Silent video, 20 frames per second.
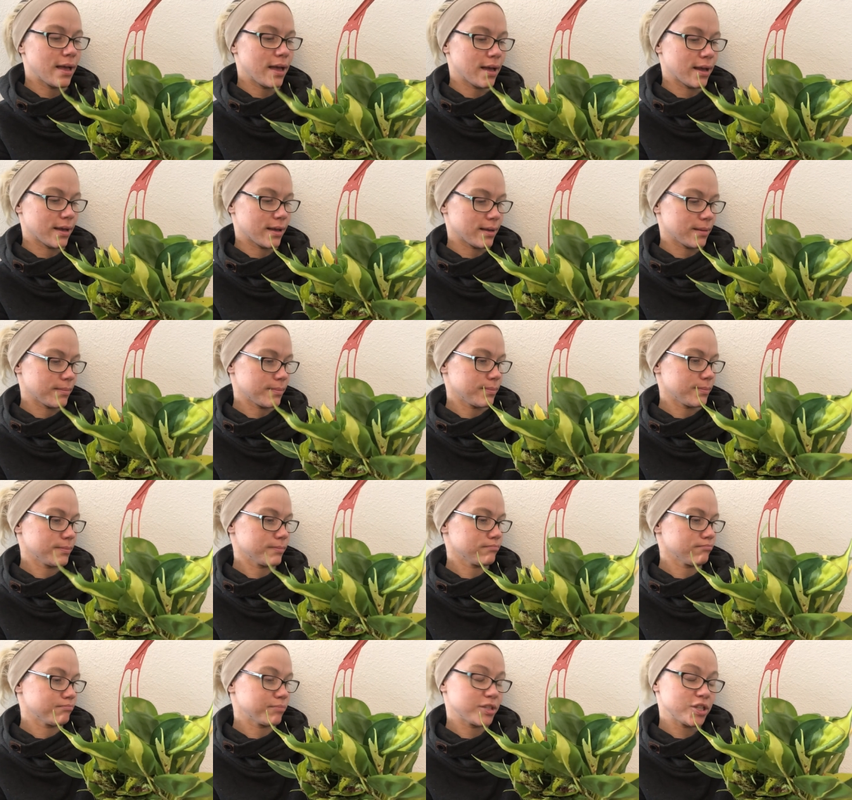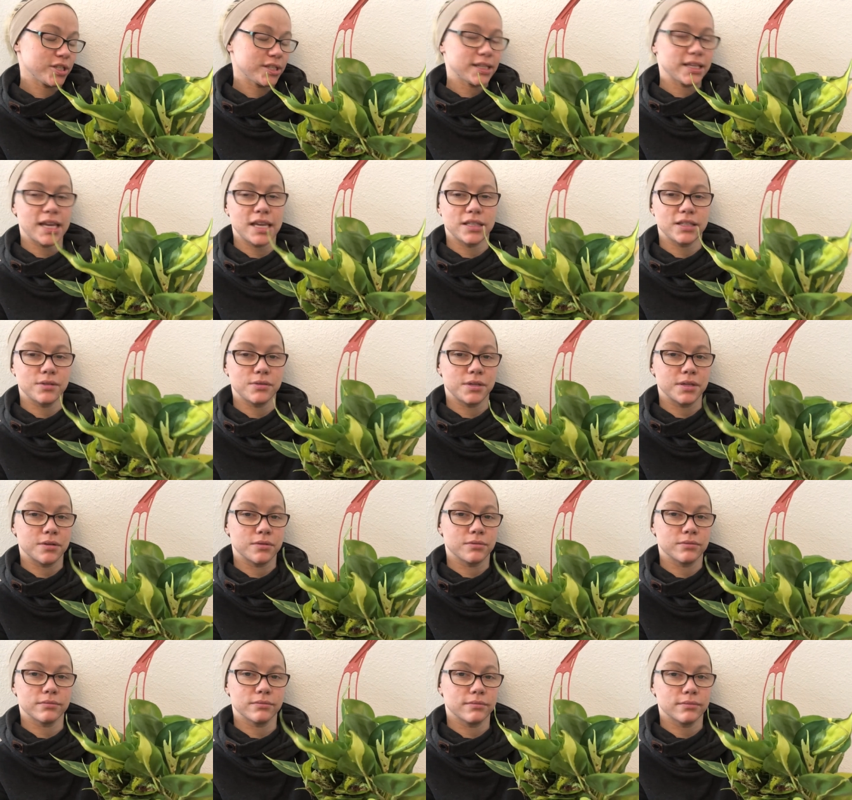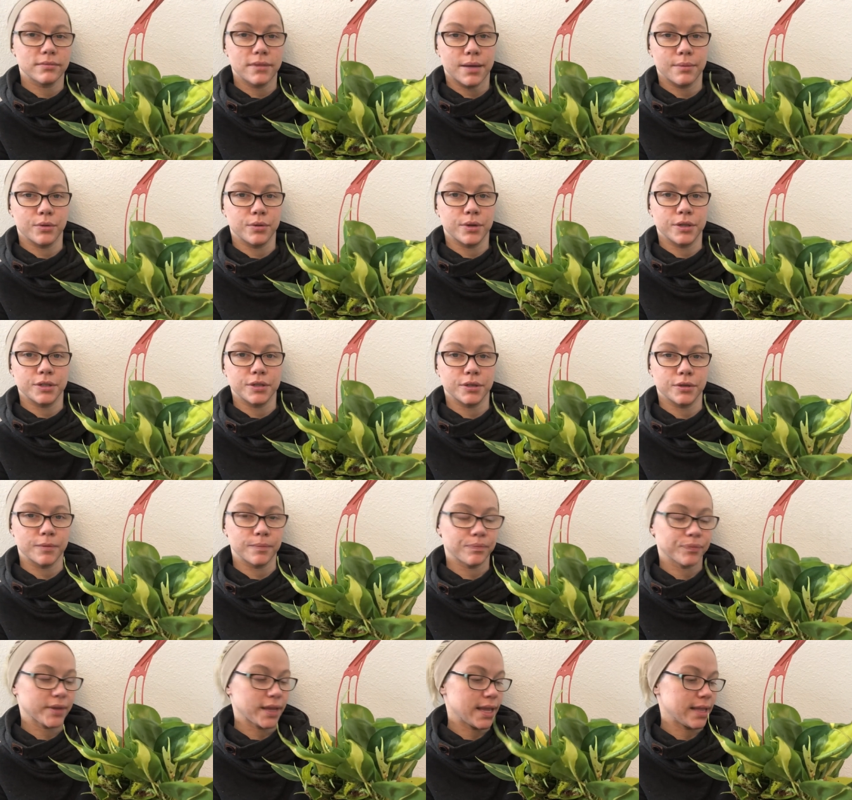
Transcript: Um, but just in case you don't, I'm going to.